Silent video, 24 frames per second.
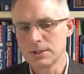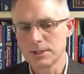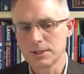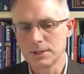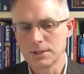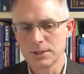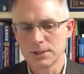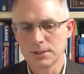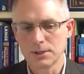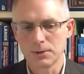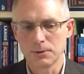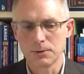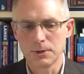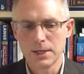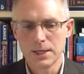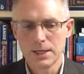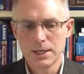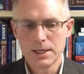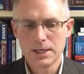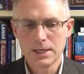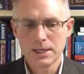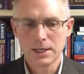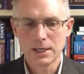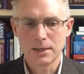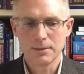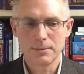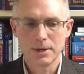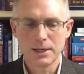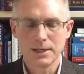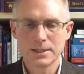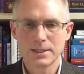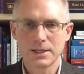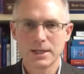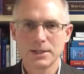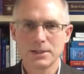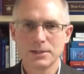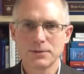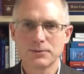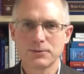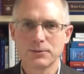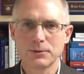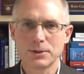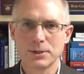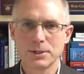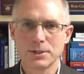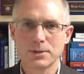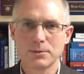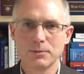And so it made sense
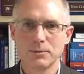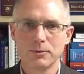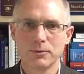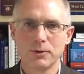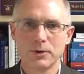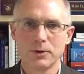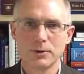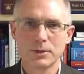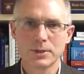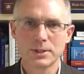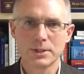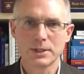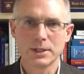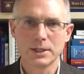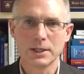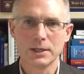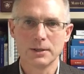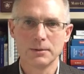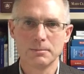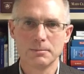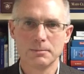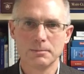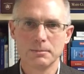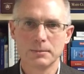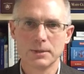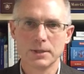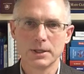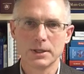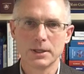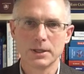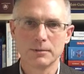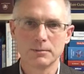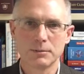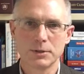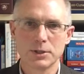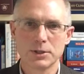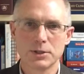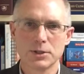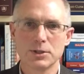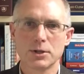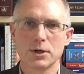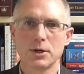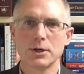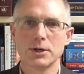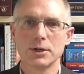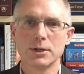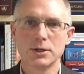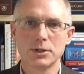for some folks to
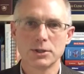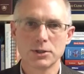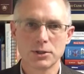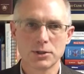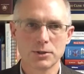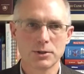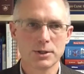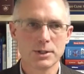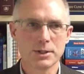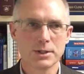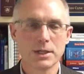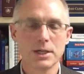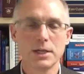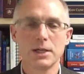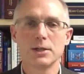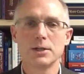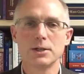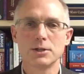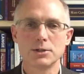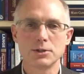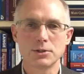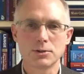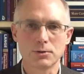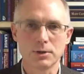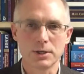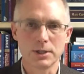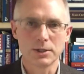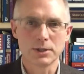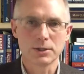start an insurance industry.